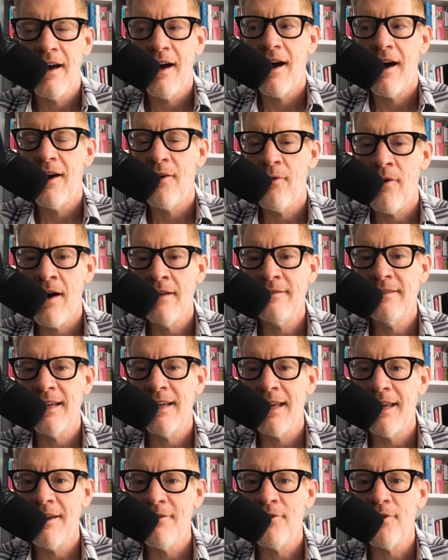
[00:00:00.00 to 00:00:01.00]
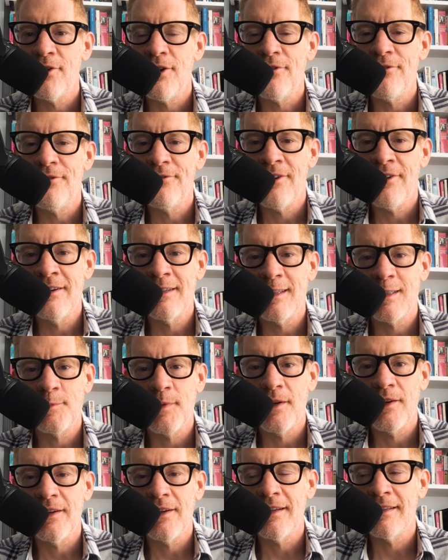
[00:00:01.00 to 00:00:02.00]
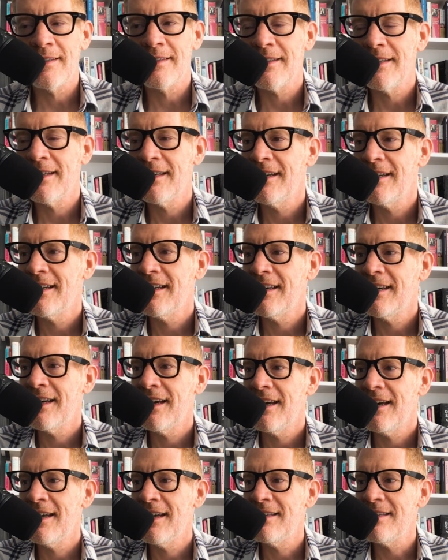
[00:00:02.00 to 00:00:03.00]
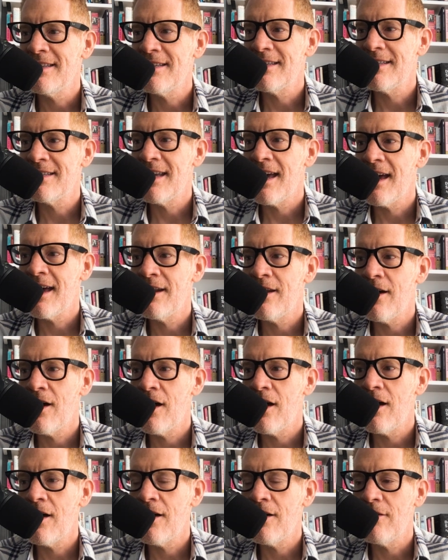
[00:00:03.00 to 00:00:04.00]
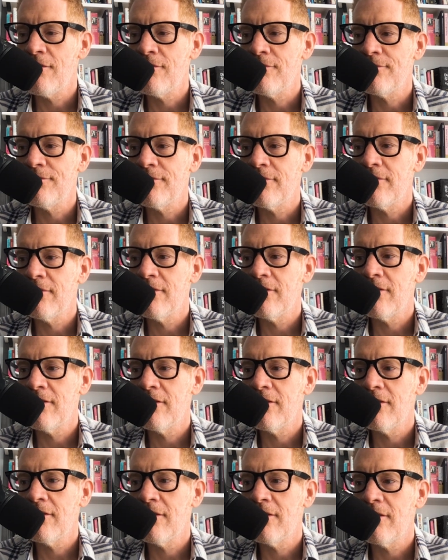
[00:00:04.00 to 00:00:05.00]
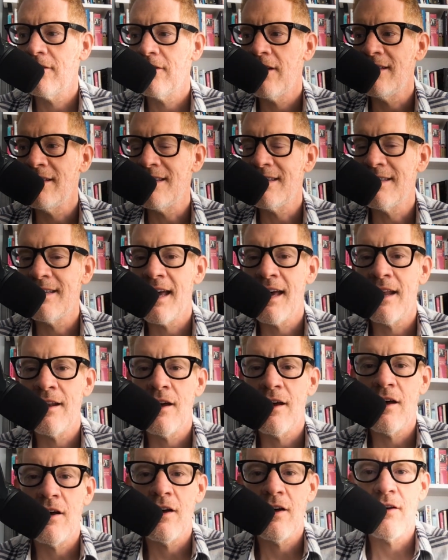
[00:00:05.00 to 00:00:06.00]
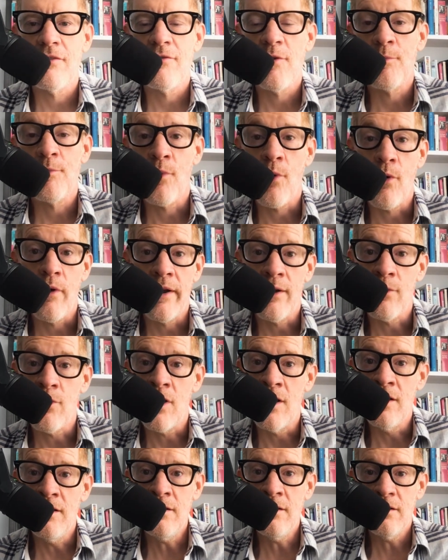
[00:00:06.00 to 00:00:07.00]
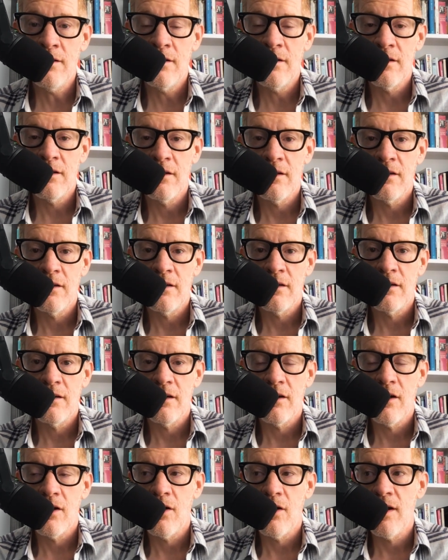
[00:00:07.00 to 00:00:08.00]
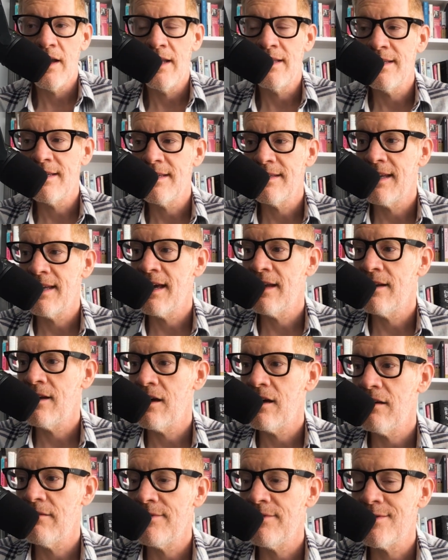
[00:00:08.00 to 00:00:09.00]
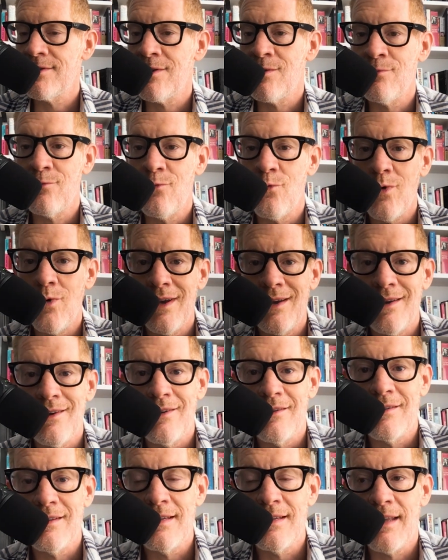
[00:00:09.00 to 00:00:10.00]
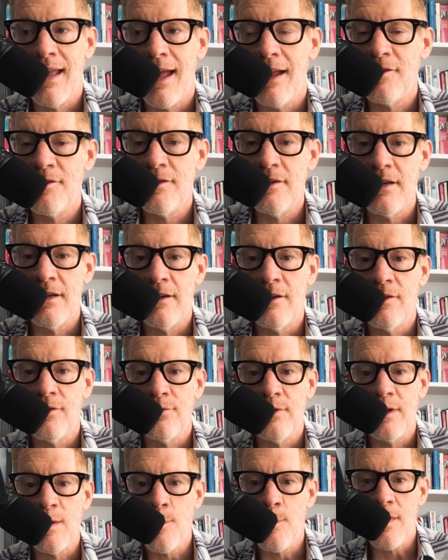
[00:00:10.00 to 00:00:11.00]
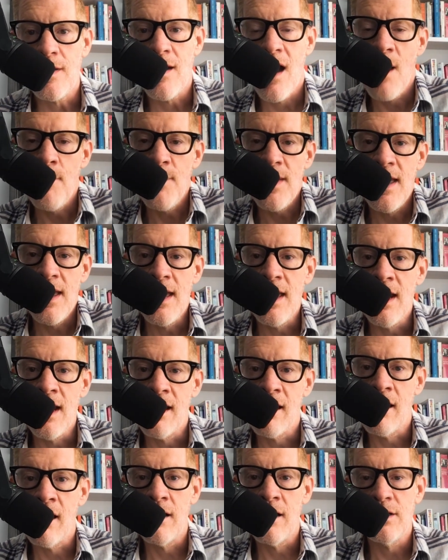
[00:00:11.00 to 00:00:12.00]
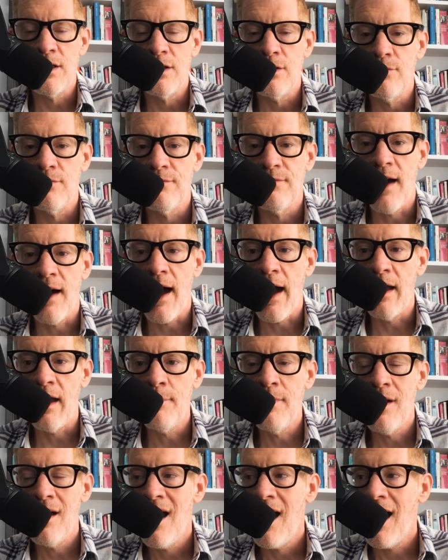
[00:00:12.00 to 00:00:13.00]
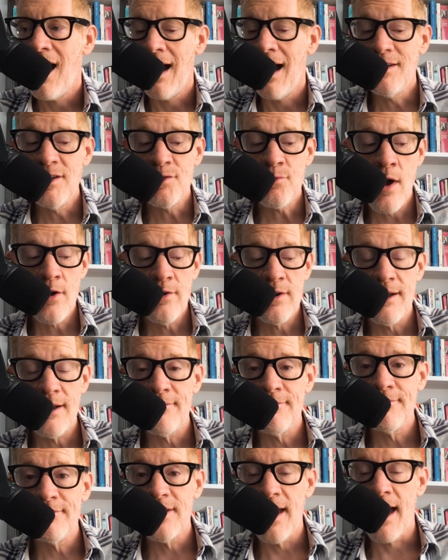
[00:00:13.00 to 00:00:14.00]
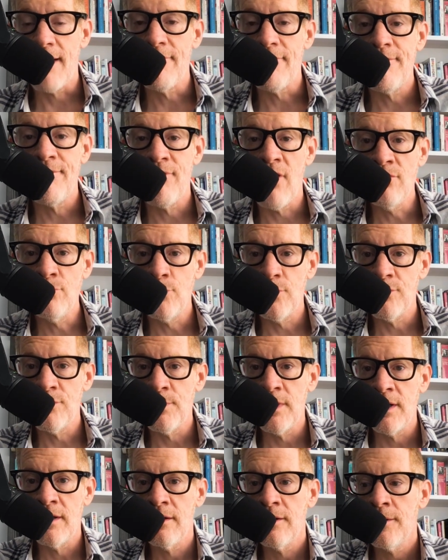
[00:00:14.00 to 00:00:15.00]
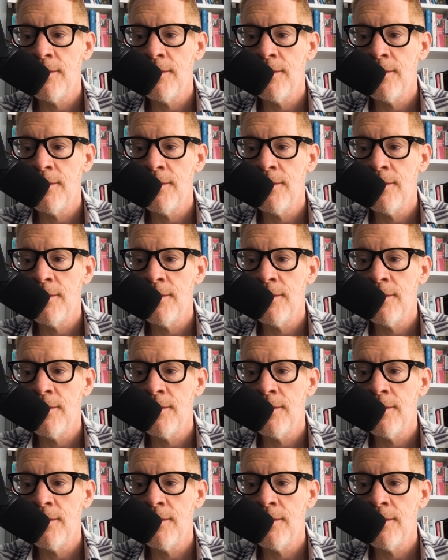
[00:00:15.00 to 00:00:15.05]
I want to give her a fun experience instead of a boring one, instead of some weird, sketchy, creepy, I'm hitting on you vibe. I just want her to have fun with me.